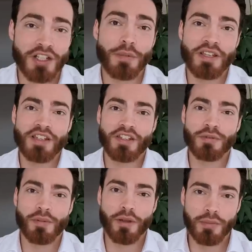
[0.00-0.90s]
ChatGPT
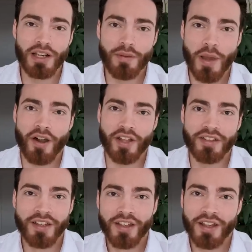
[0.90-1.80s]
seems to be really
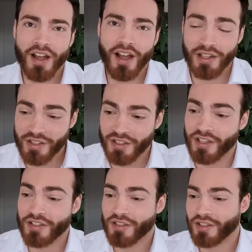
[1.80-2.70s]
married, at least
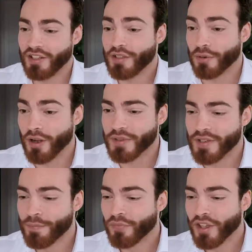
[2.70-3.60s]
in these prompts,